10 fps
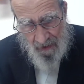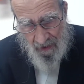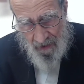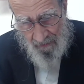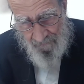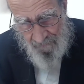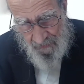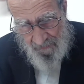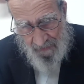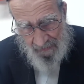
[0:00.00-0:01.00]
of
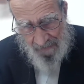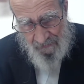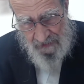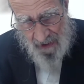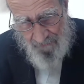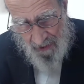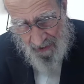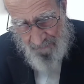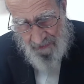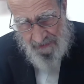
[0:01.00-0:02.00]
the Nefesh
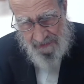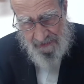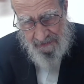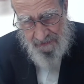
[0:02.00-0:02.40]
HaBahamis,